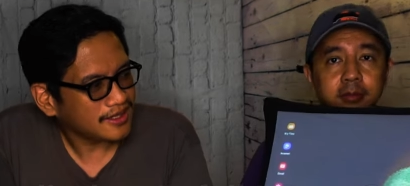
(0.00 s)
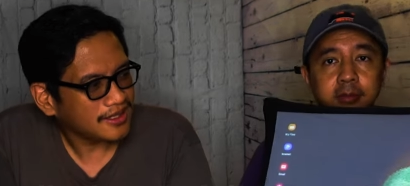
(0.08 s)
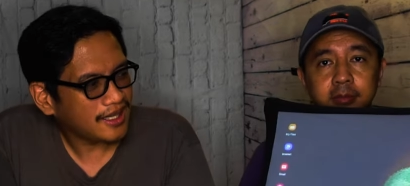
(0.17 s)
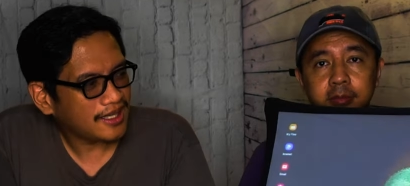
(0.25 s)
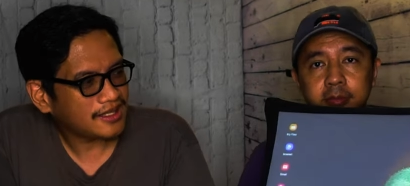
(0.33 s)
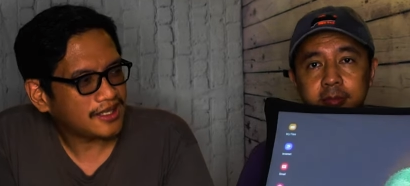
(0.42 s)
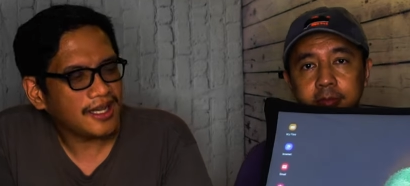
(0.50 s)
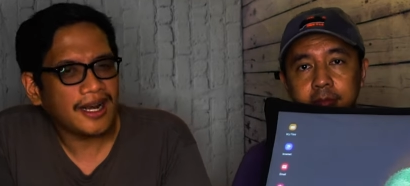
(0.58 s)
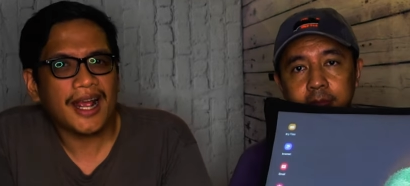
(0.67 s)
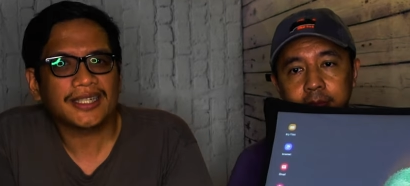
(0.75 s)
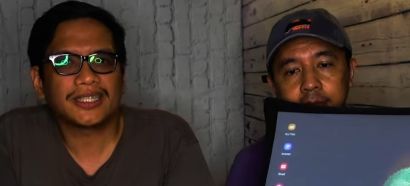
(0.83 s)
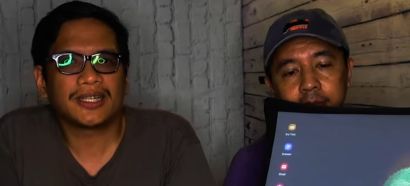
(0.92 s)
Speaker 1: It, it
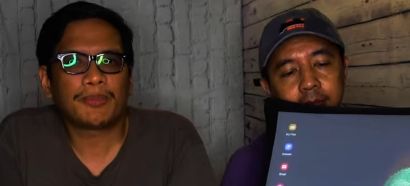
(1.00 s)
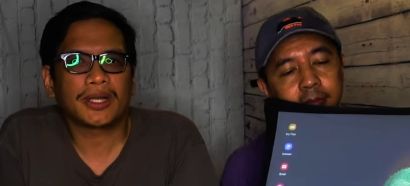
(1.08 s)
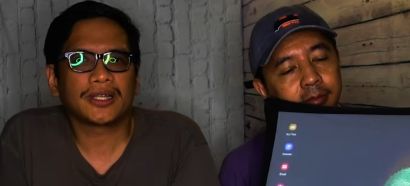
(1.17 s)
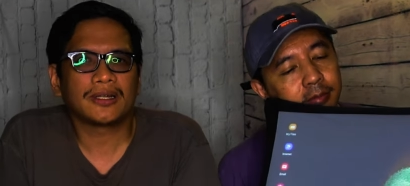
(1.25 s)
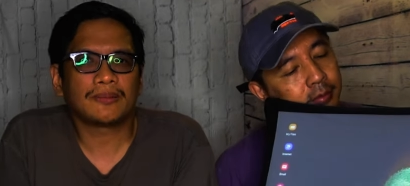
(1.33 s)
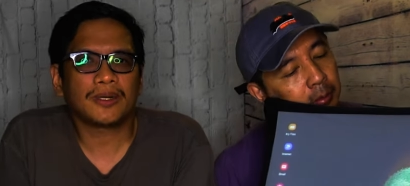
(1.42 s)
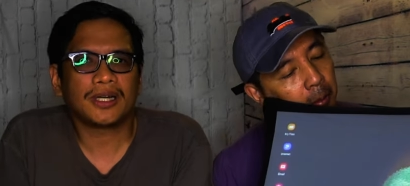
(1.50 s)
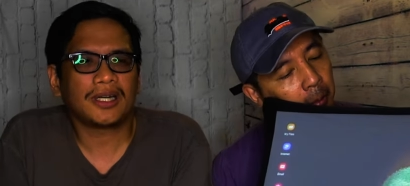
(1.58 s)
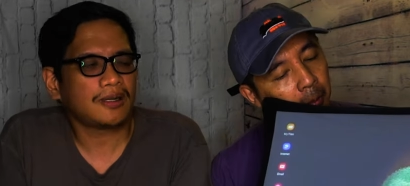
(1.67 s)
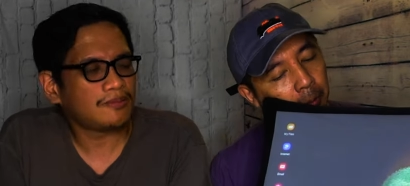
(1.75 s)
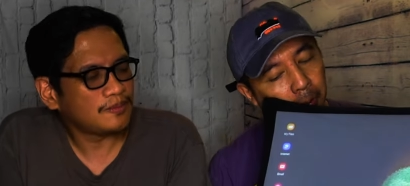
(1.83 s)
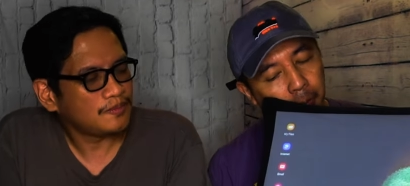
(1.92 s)
actually picked up
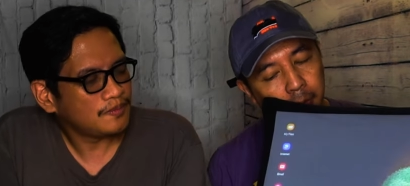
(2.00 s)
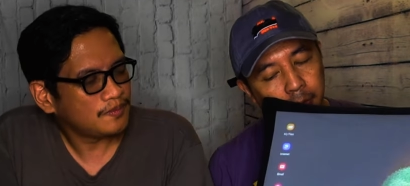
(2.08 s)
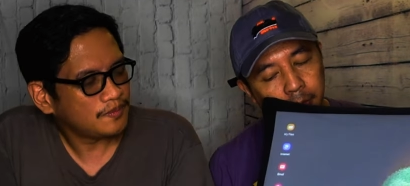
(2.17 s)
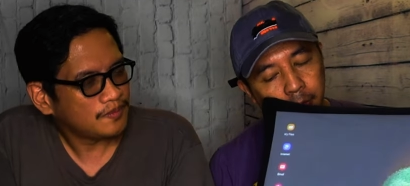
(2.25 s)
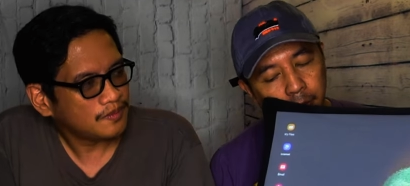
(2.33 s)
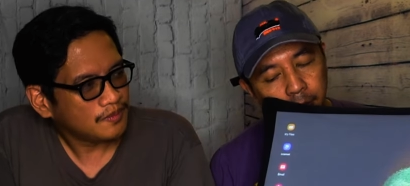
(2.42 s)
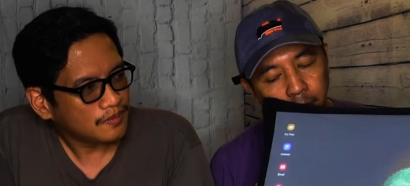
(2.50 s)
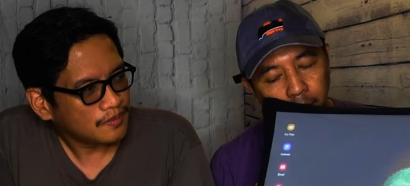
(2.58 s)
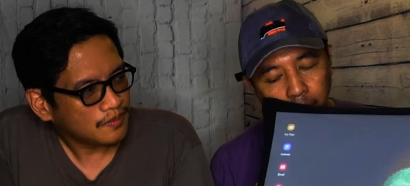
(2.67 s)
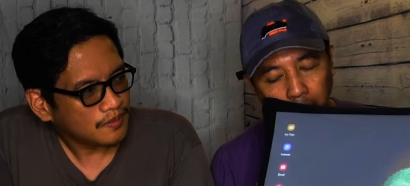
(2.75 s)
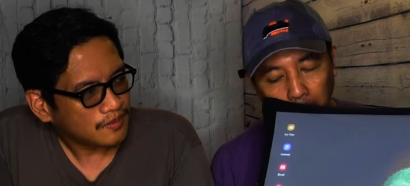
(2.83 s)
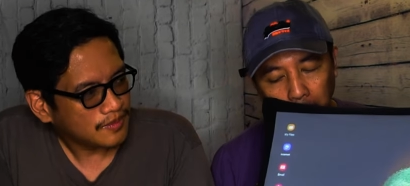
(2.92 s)
um,
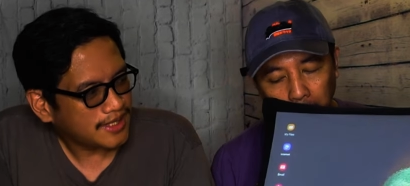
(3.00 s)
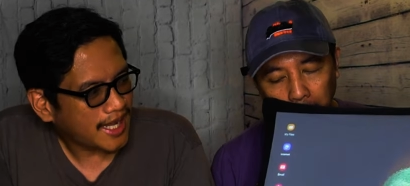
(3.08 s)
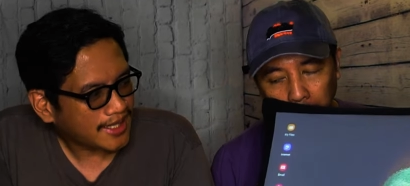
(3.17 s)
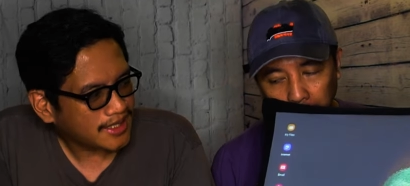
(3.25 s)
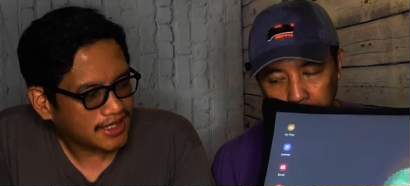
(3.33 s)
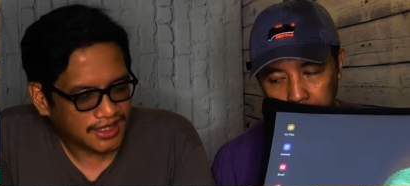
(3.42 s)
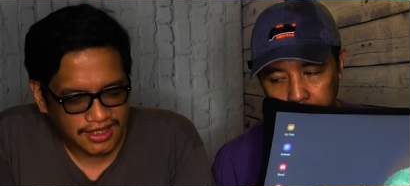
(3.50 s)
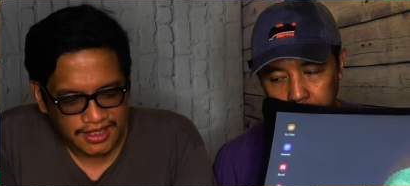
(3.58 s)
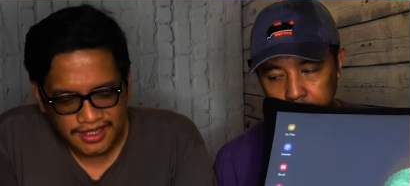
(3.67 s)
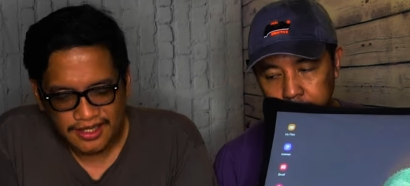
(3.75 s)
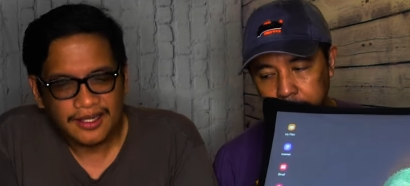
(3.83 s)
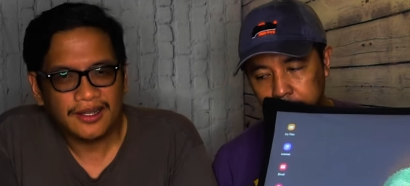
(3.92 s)
DeX.
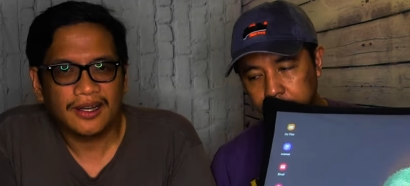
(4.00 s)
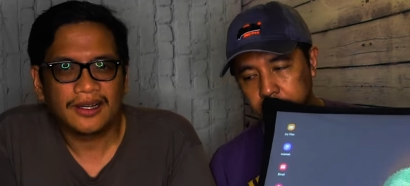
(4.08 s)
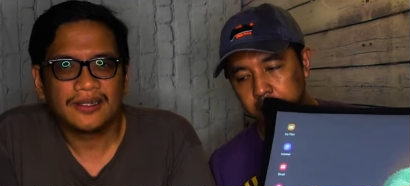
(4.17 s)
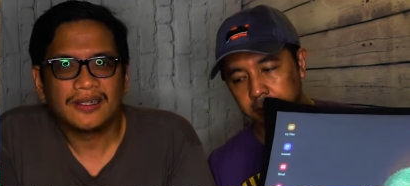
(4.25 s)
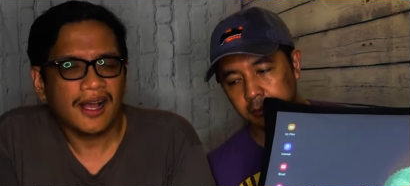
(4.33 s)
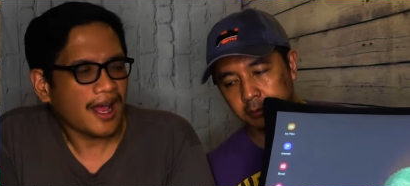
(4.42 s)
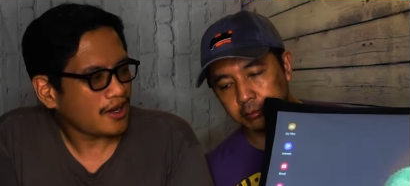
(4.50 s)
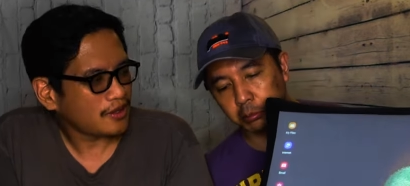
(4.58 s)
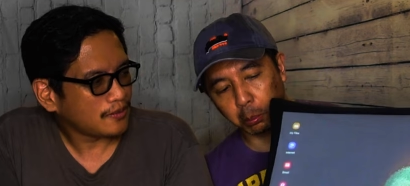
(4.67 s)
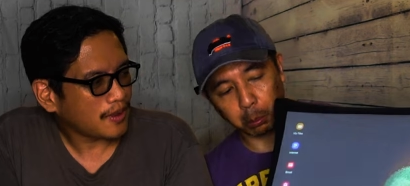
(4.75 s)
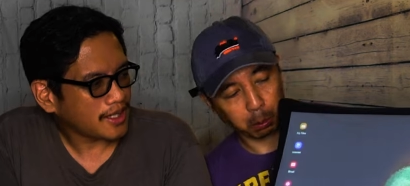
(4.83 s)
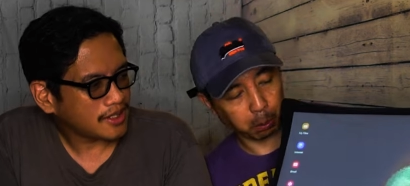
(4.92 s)
I don't
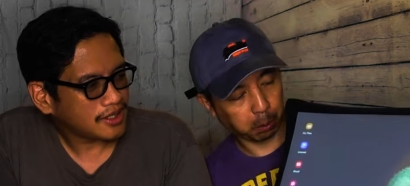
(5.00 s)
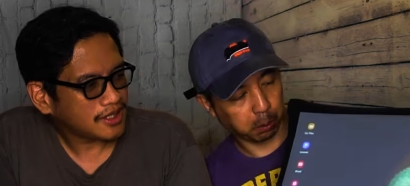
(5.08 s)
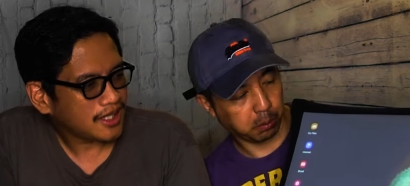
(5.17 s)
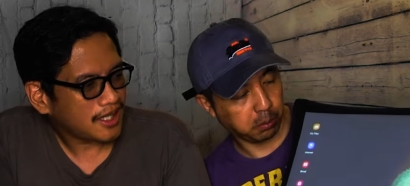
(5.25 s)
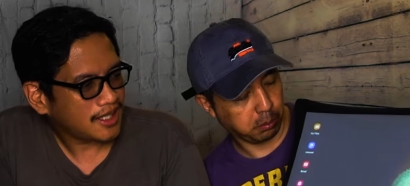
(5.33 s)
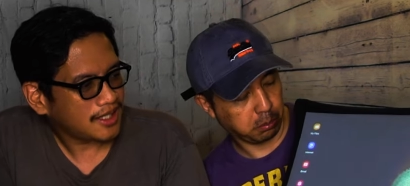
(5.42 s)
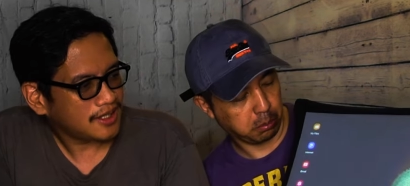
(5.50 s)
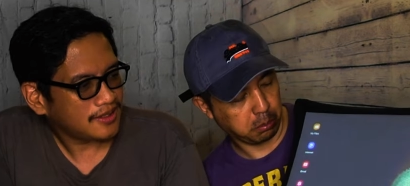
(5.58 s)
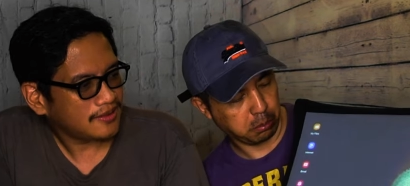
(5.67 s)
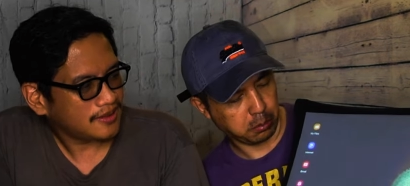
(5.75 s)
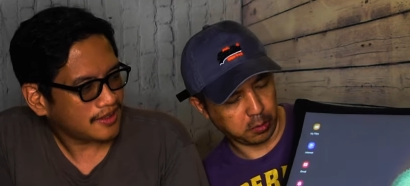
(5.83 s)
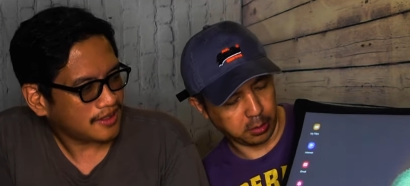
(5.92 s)
know why it does that.
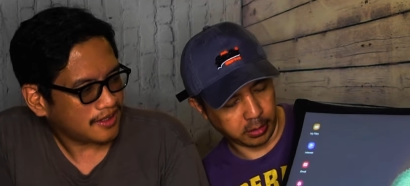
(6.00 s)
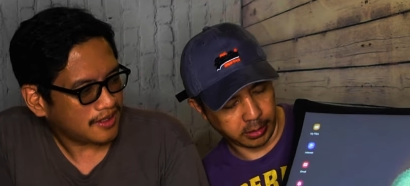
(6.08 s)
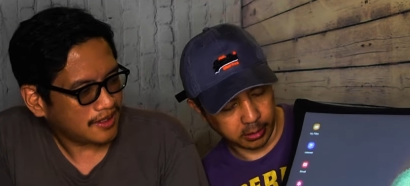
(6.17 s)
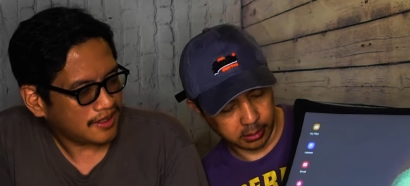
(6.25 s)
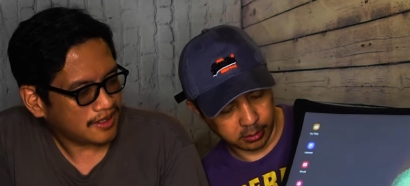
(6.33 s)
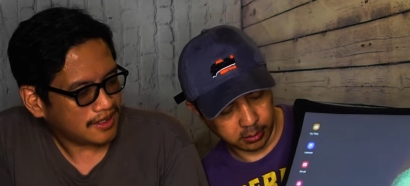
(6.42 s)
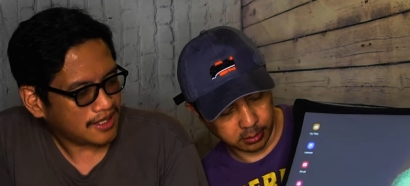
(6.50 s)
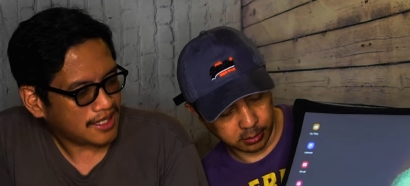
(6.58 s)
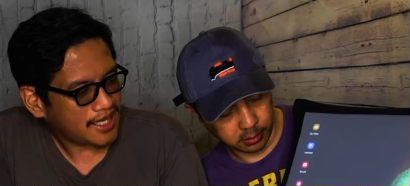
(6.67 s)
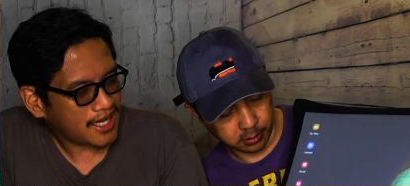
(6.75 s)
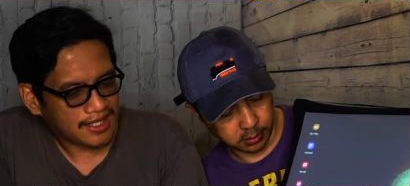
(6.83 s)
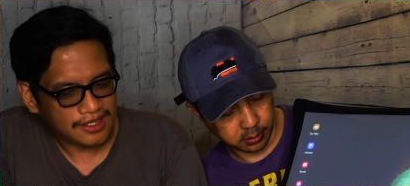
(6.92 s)
DeX?
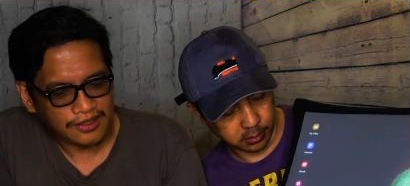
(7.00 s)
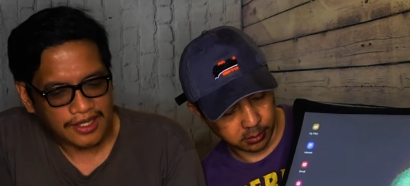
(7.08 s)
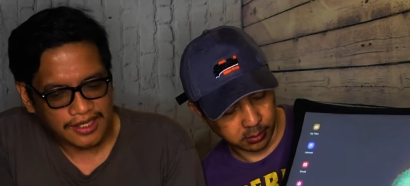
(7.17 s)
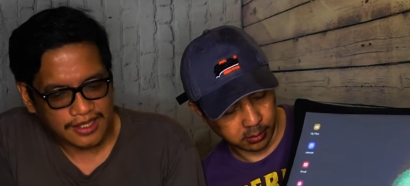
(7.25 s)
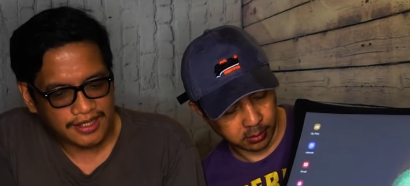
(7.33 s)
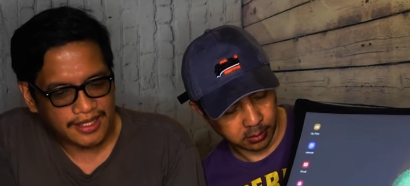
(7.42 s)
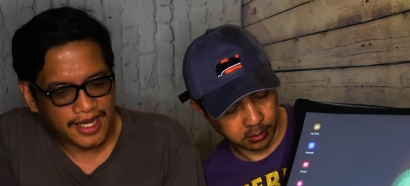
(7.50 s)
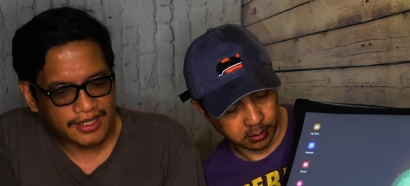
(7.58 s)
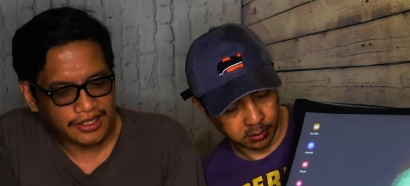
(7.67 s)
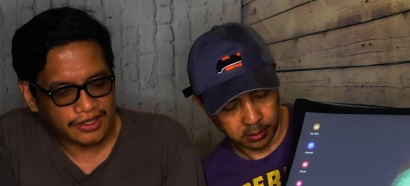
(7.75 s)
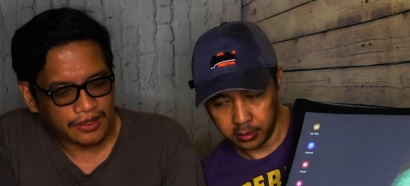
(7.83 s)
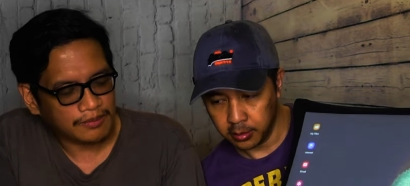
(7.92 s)
Yeah, so that's
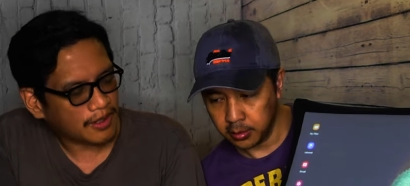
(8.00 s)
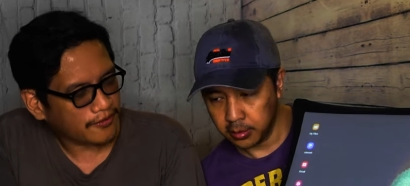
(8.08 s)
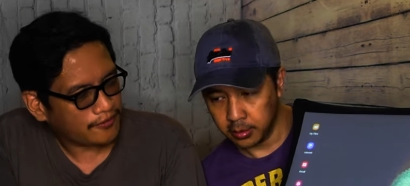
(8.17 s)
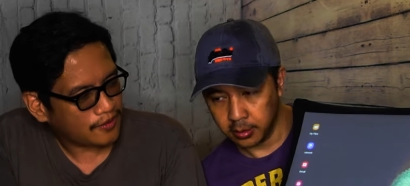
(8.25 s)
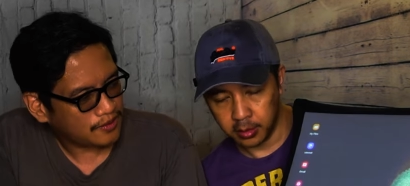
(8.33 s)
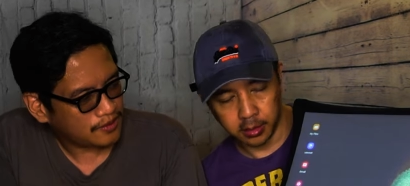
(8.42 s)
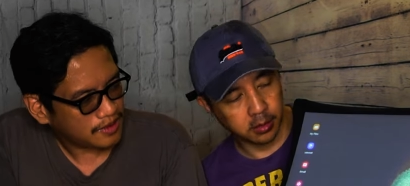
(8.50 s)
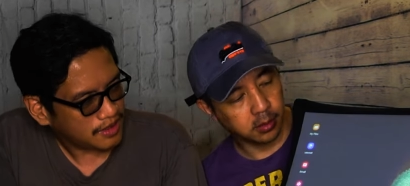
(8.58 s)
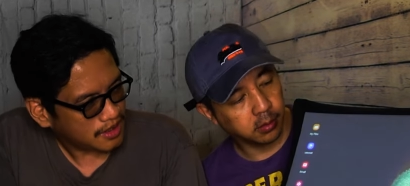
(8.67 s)
DeX on my phone.